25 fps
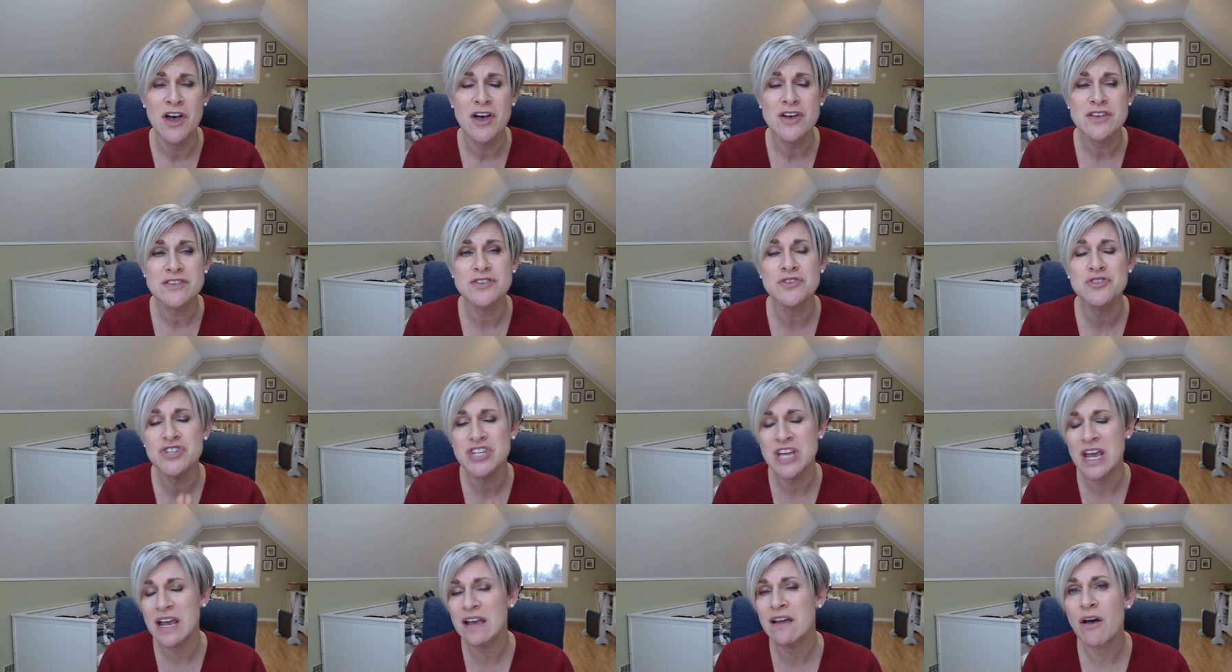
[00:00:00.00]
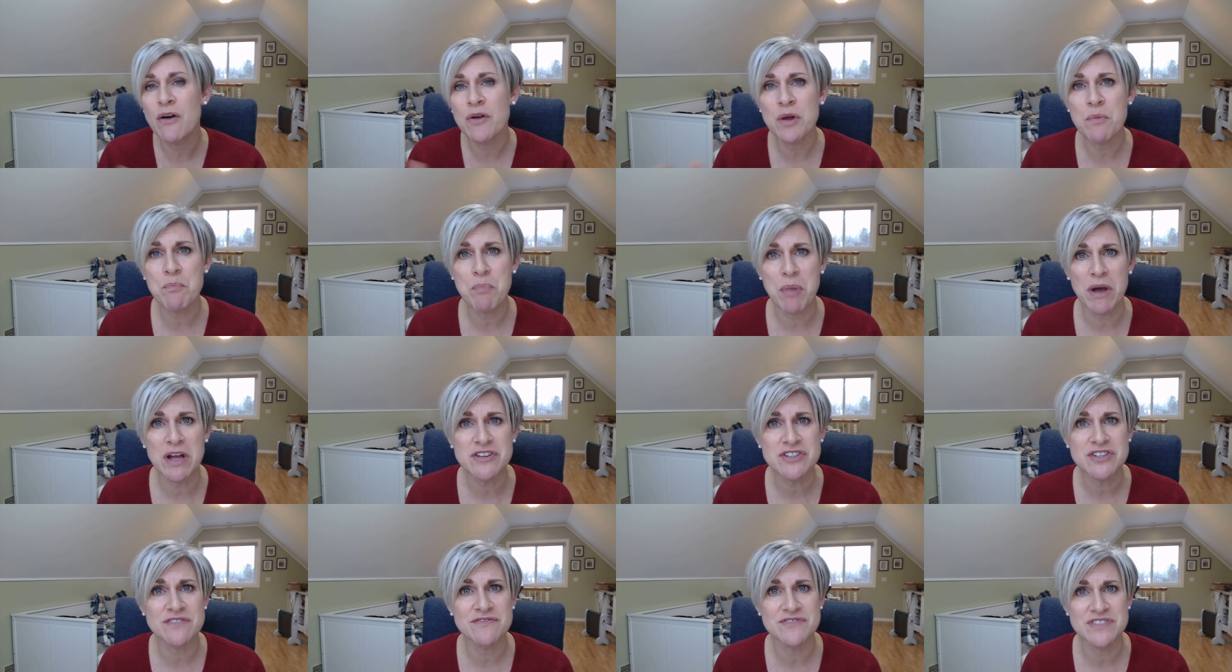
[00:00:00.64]
So check out a
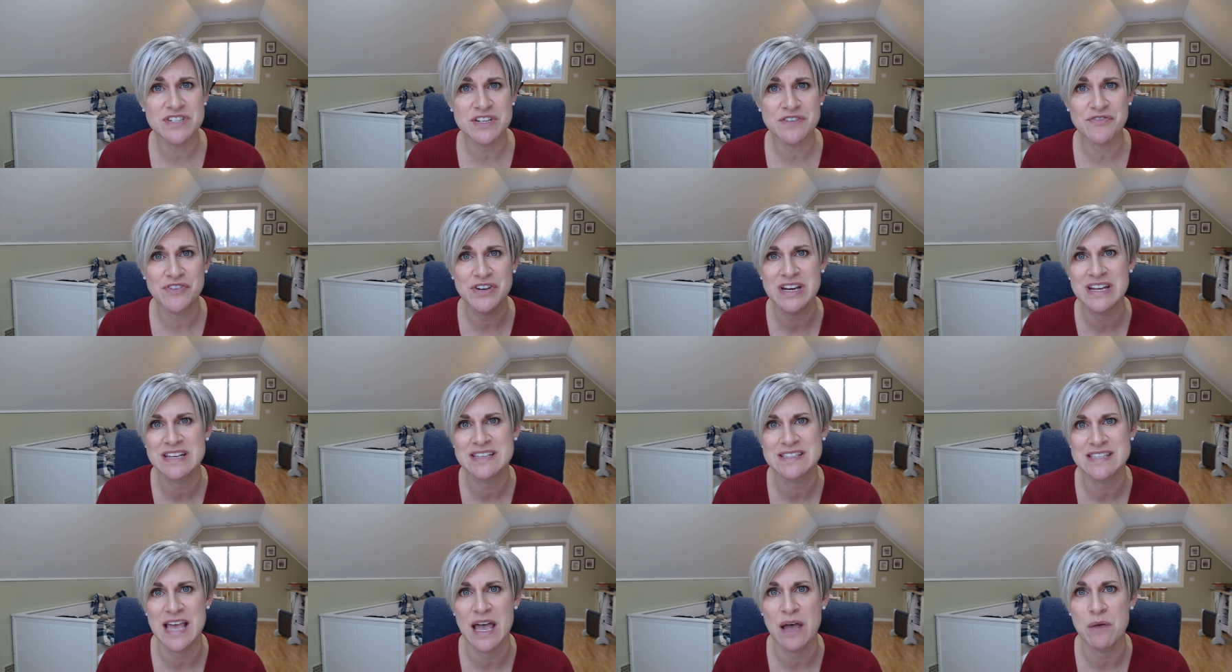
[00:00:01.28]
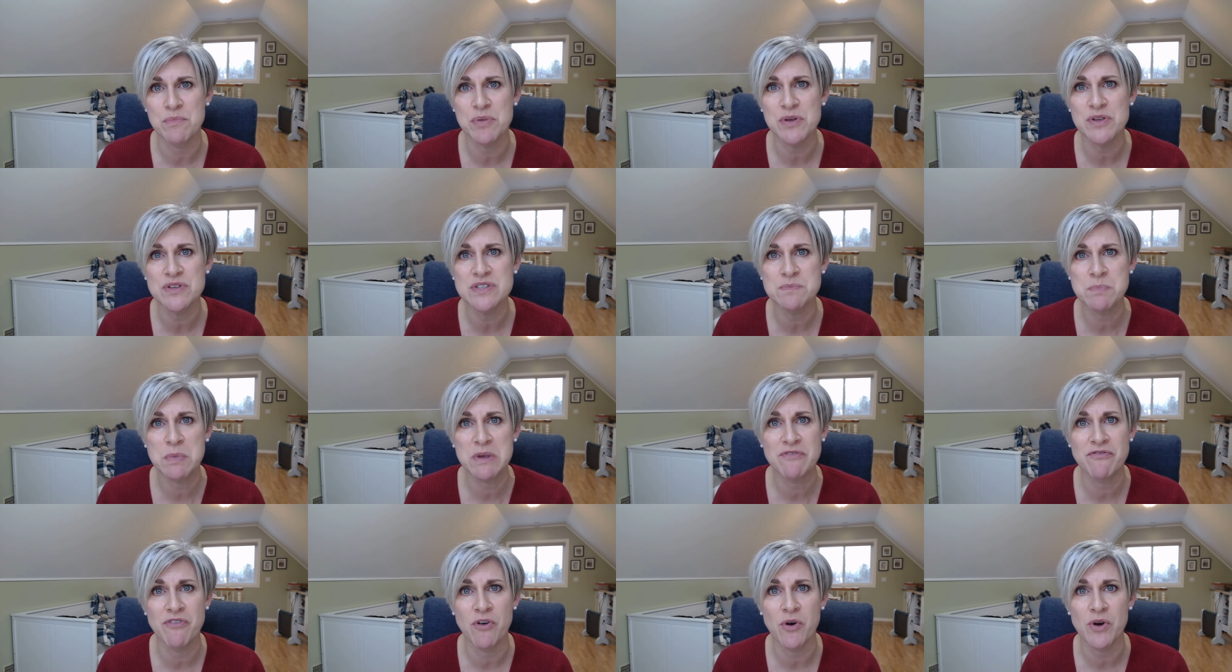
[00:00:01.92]
bunch of different examples
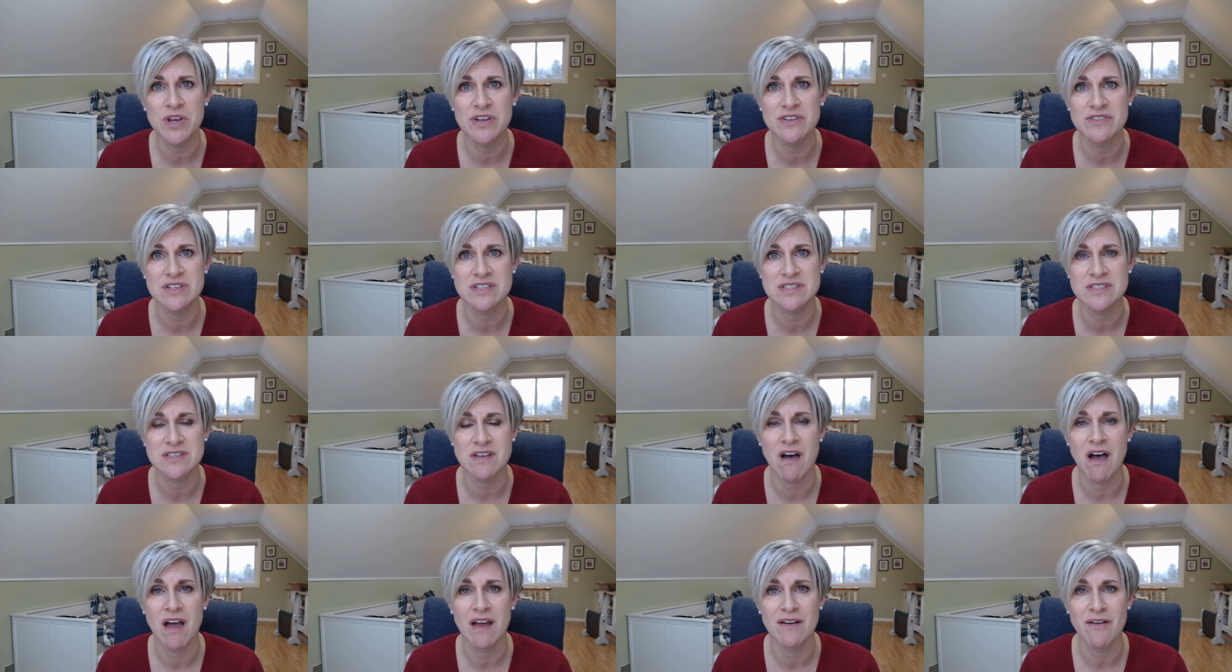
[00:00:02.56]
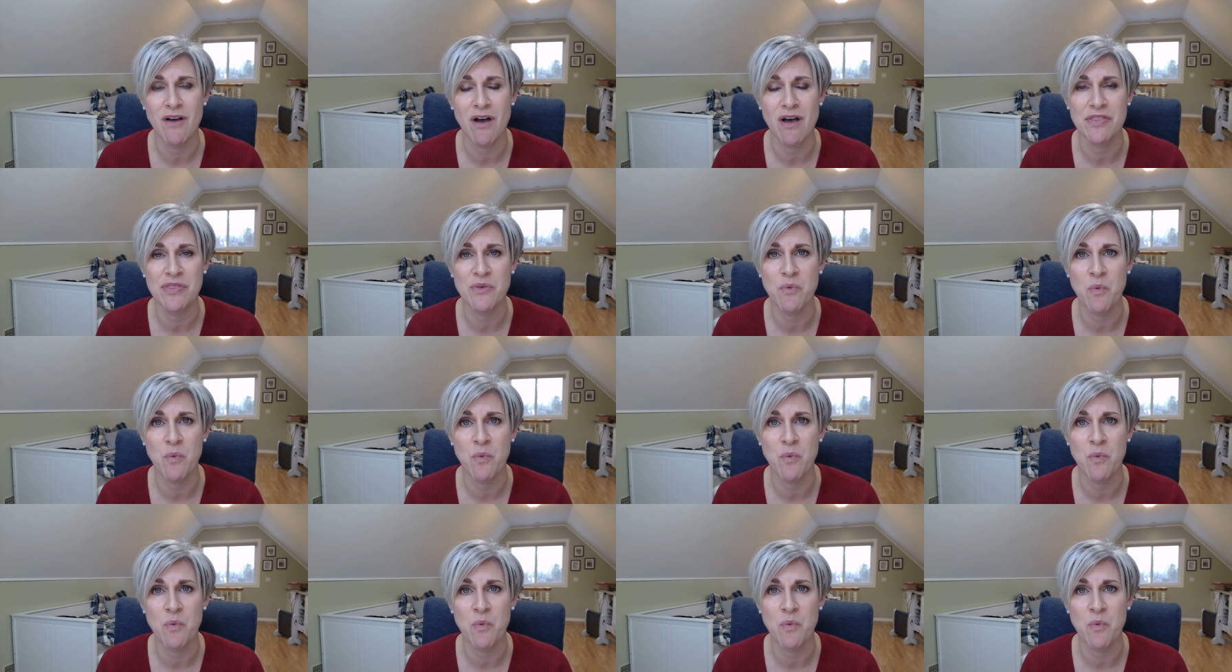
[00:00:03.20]
before you decide on